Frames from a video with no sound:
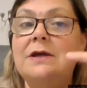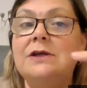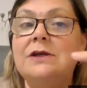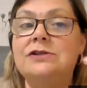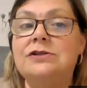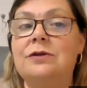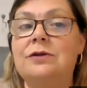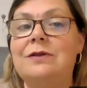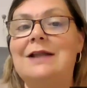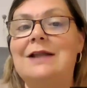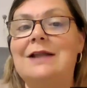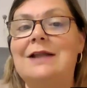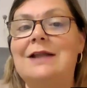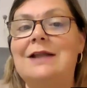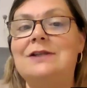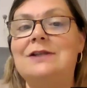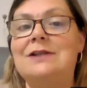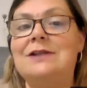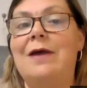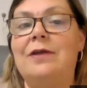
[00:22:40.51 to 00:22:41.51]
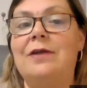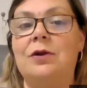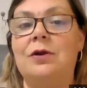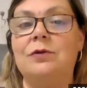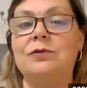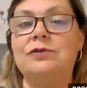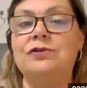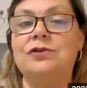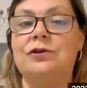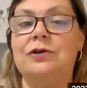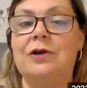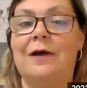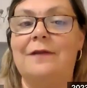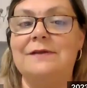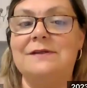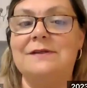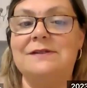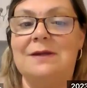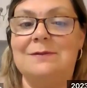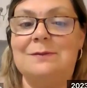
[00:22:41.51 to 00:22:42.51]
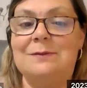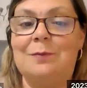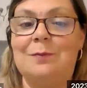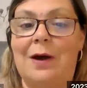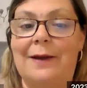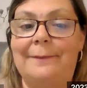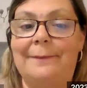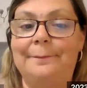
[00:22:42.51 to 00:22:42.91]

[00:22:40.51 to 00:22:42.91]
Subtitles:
So that's why the notes are not in the same spot.